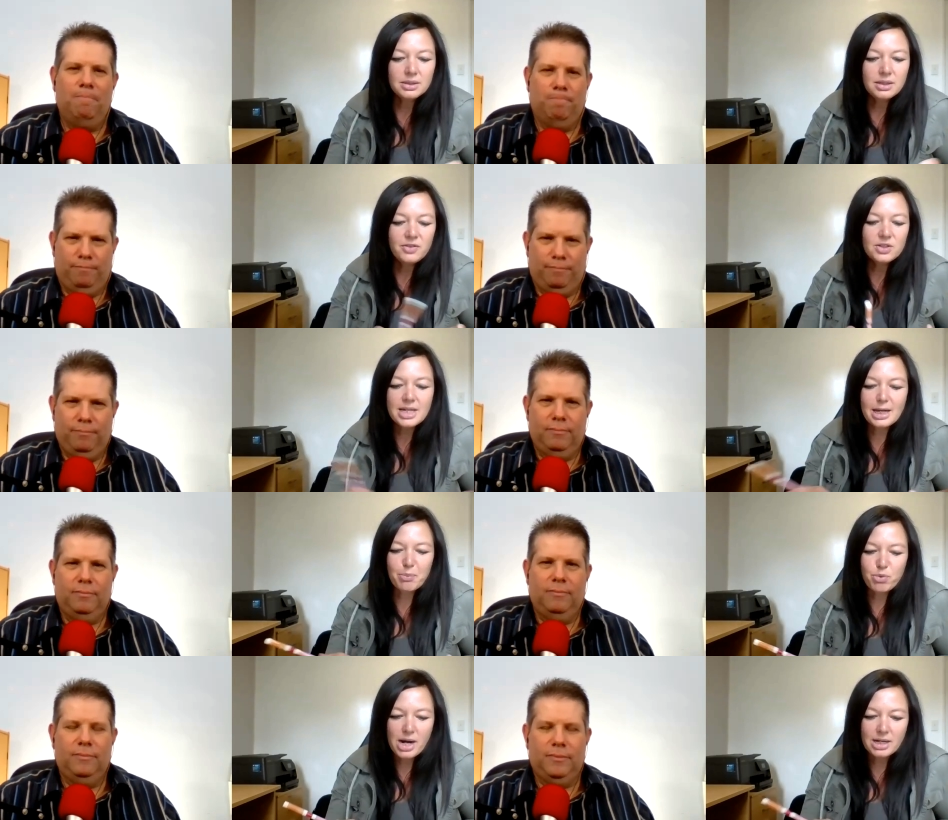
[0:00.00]
Speaker 1: if you take
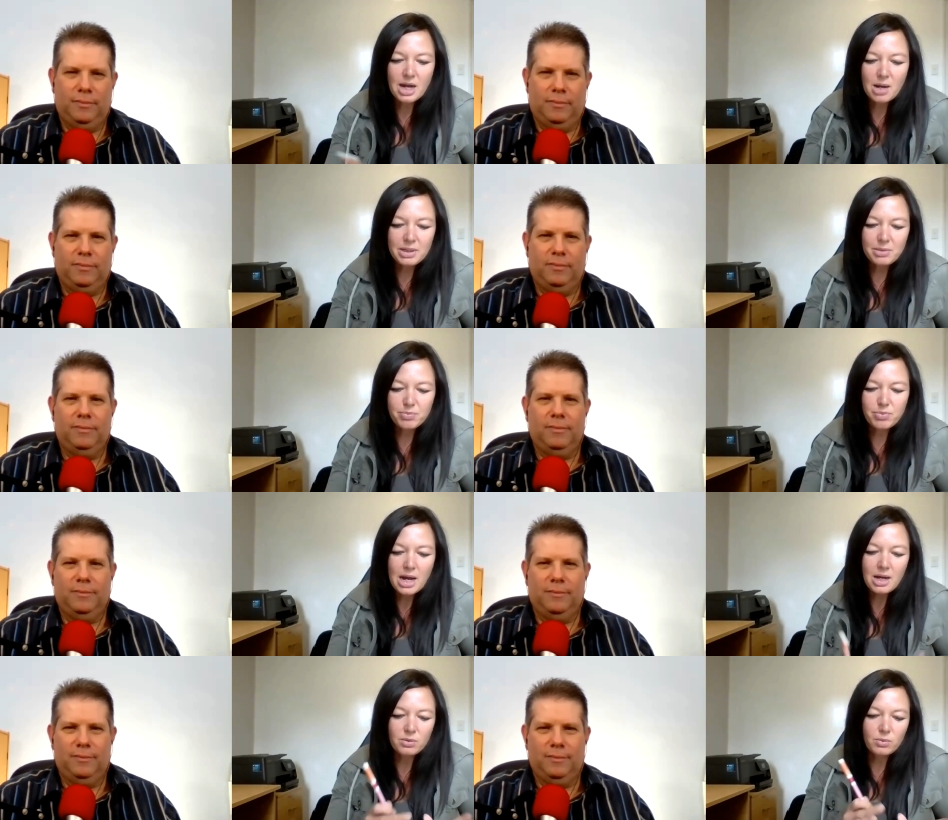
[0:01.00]
a break, how many,
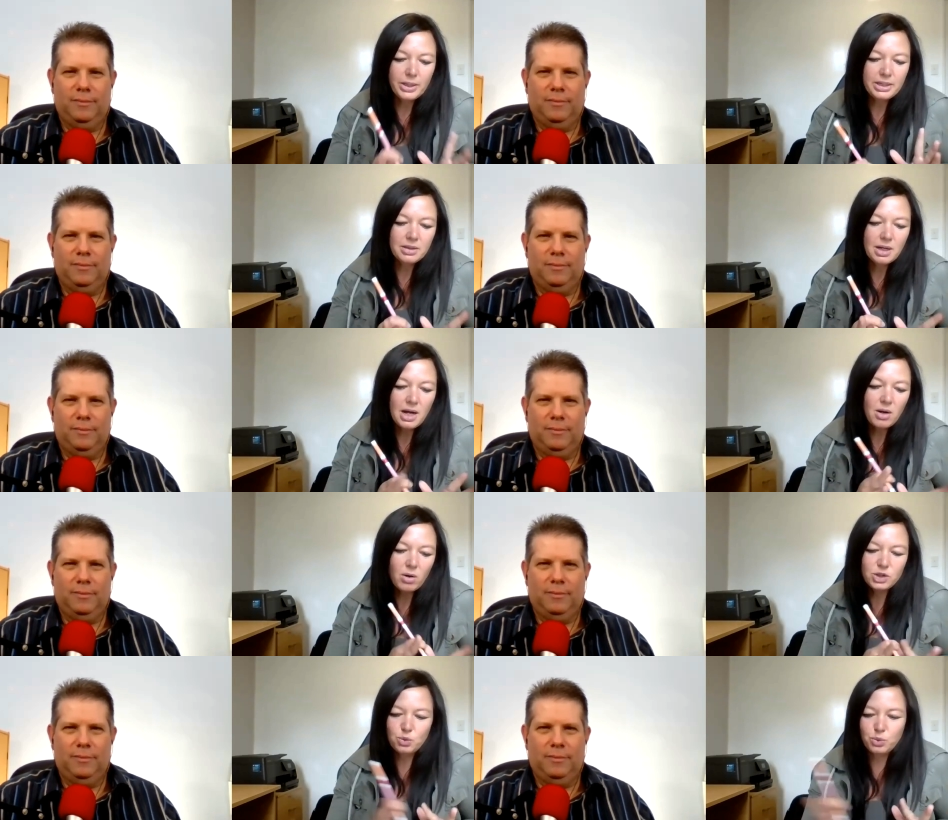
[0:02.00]
how, when, how
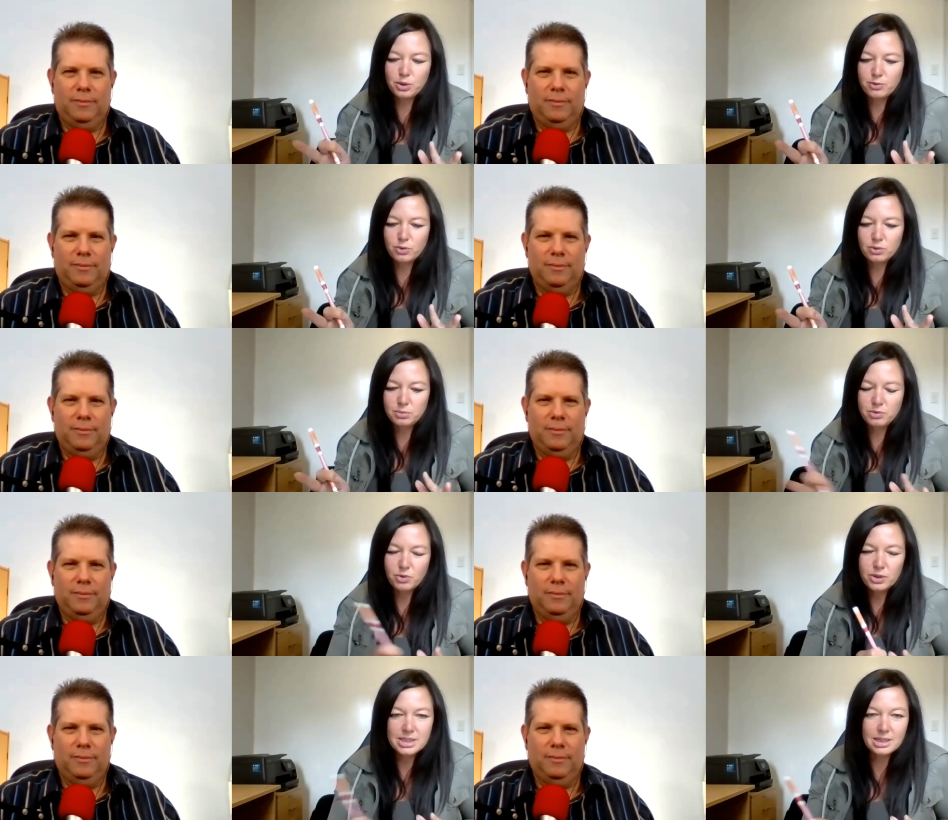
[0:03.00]
long do you work for
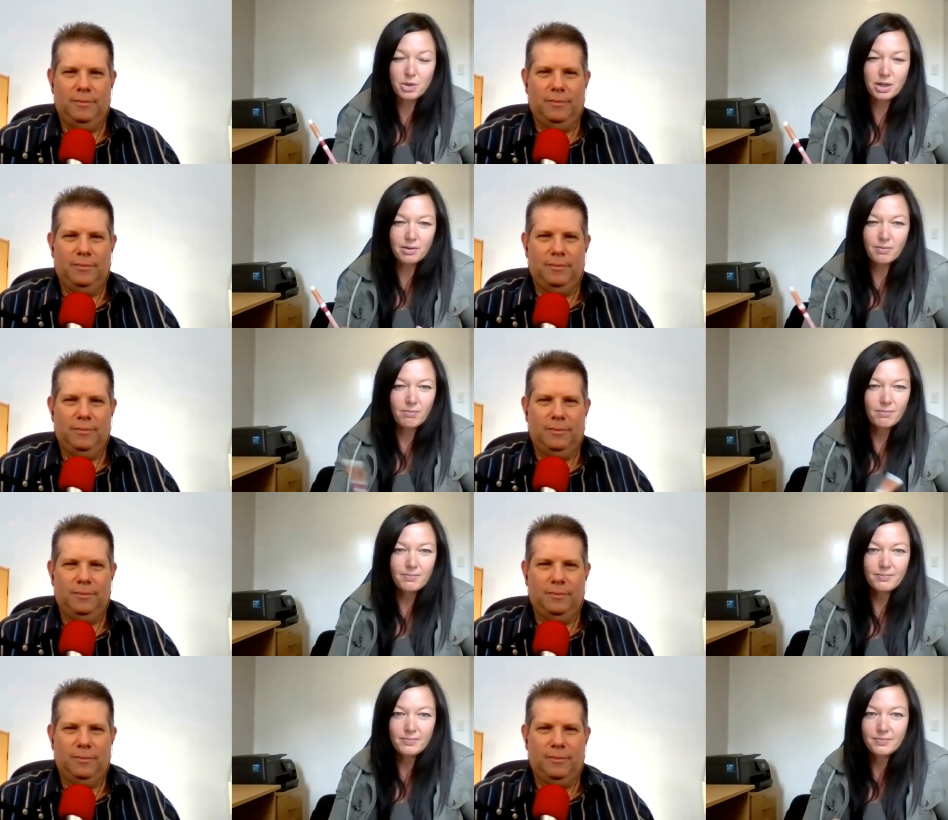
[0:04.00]
before you take a break?
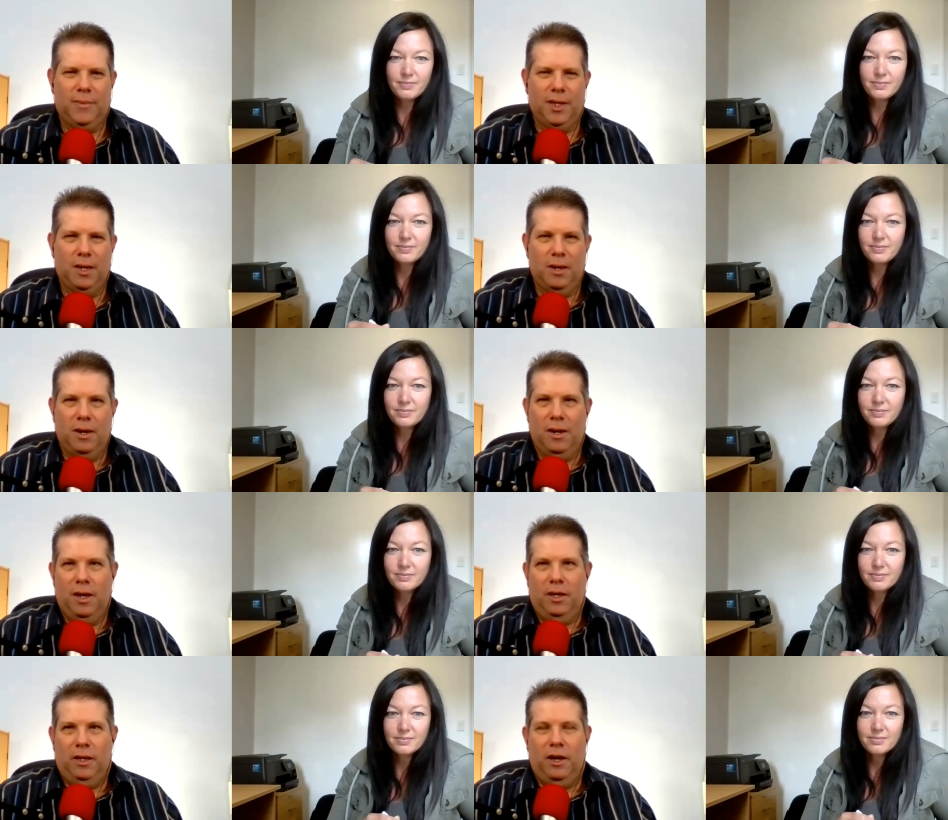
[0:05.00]

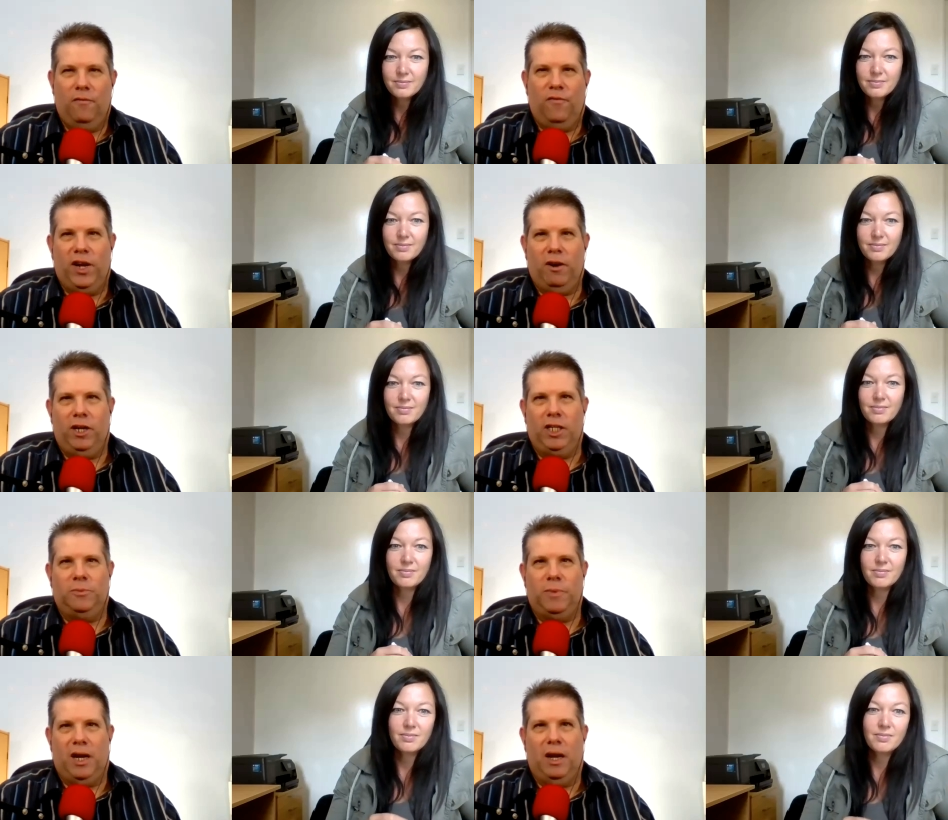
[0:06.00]
Speaker 2: You know, it varies,
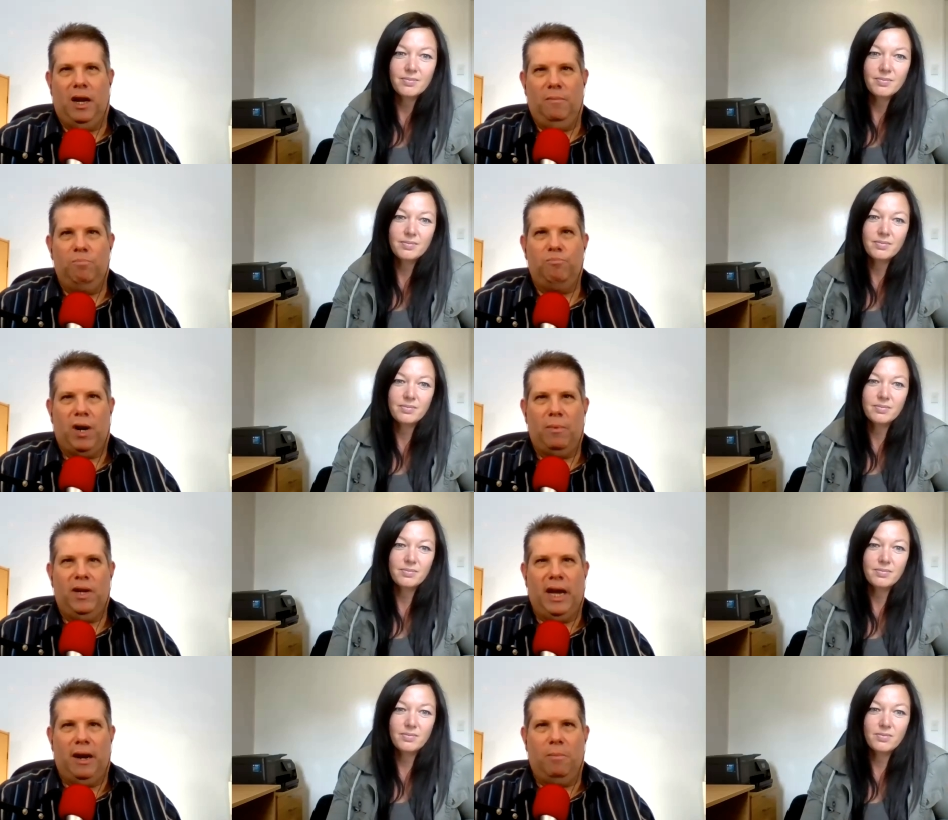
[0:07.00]
but I, am probably
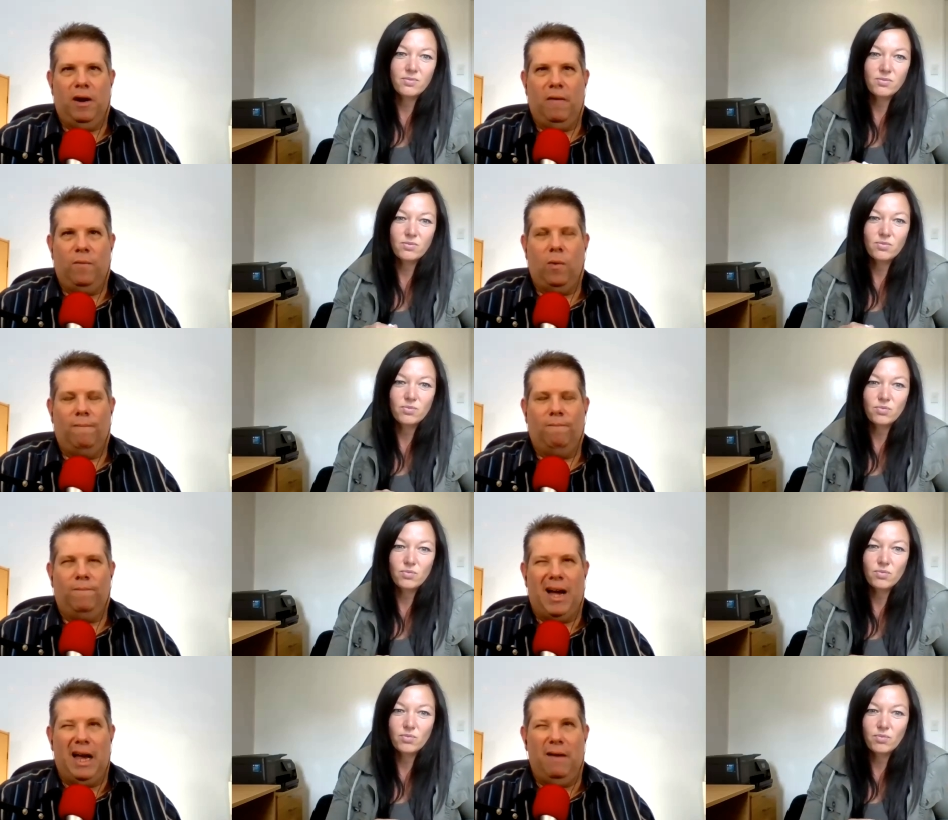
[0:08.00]
at about four,
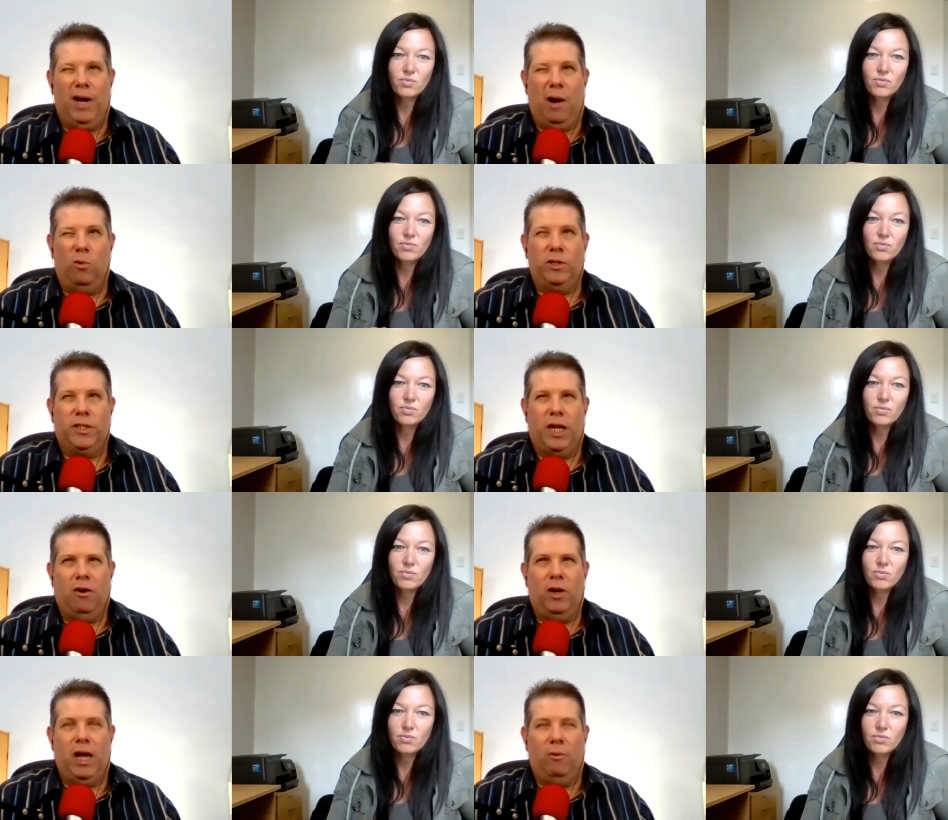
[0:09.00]
five hours now,
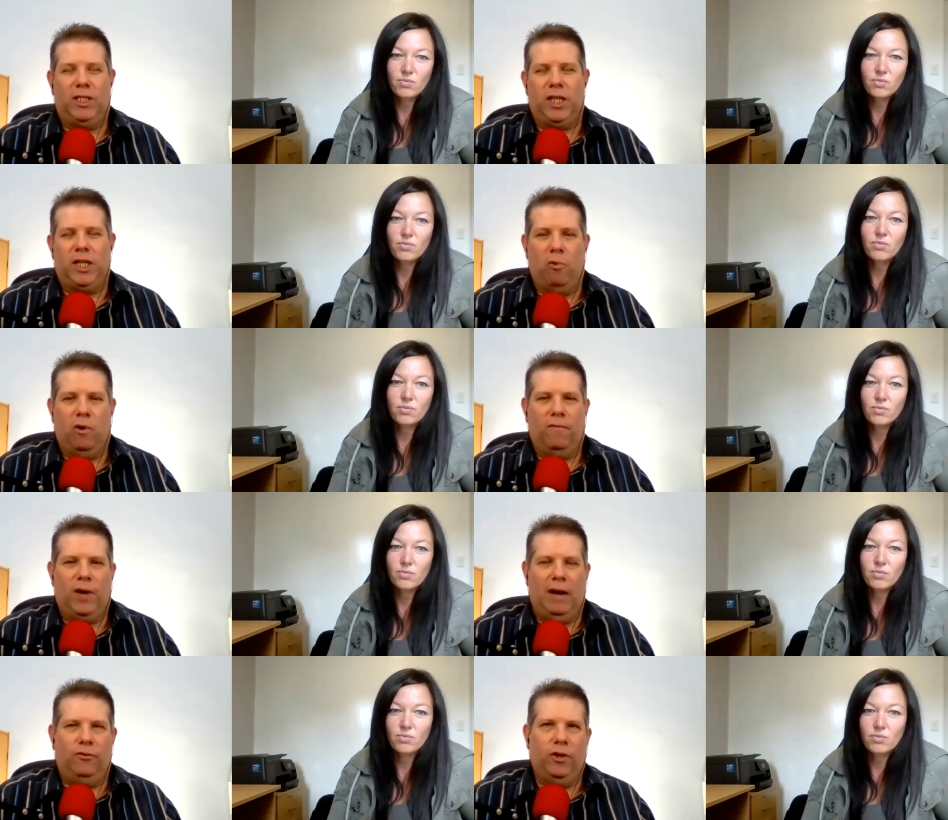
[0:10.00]
and I would say more
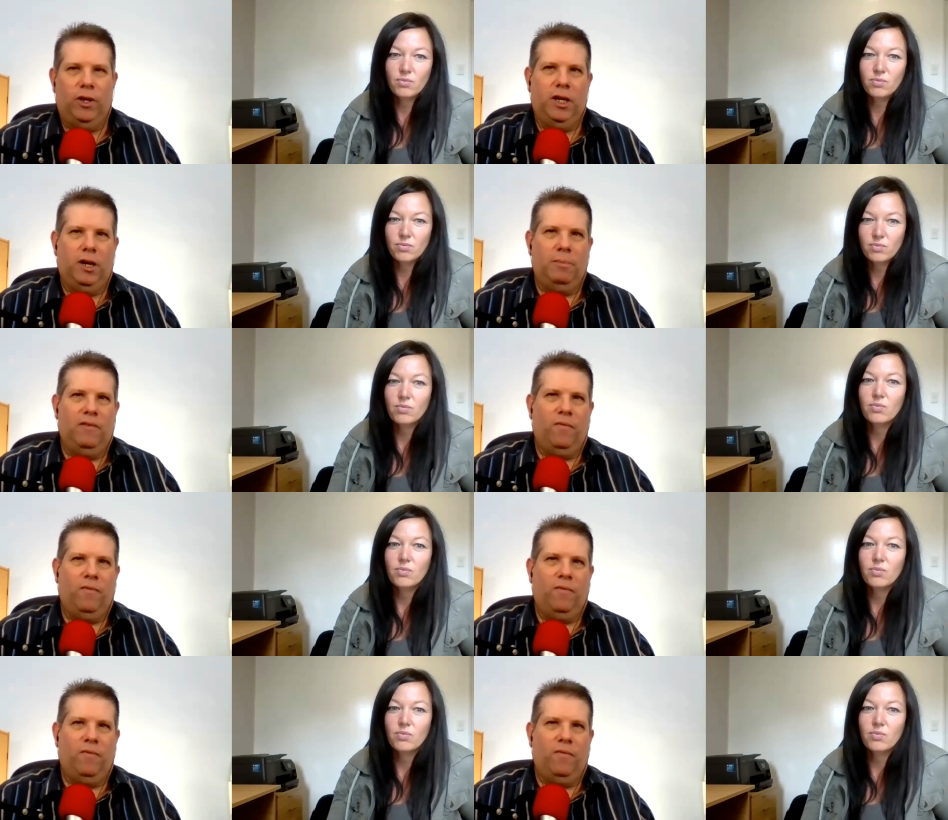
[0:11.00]
five. So I get up at